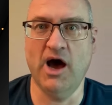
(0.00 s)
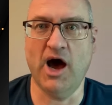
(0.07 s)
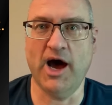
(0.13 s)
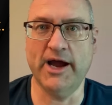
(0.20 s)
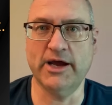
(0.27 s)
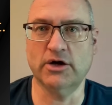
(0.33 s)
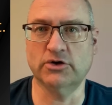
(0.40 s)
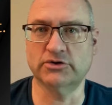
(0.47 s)

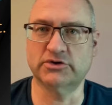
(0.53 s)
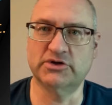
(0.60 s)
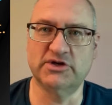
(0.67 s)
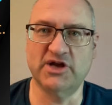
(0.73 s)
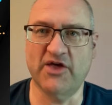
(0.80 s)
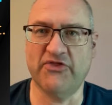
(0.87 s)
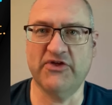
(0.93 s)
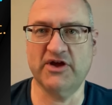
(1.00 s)
I hold
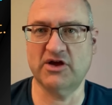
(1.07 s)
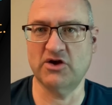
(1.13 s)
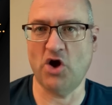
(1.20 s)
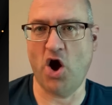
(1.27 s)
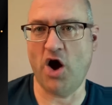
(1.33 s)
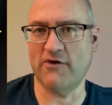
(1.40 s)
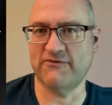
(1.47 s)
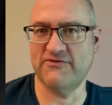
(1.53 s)
nothing
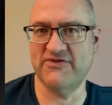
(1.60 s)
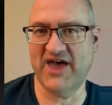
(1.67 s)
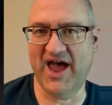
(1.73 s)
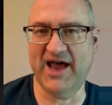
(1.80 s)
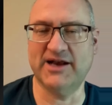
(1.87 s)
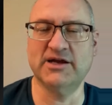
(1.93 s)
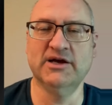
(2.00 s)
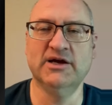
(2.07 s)
of
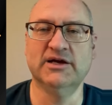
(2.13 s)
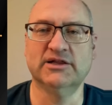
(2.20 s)
that,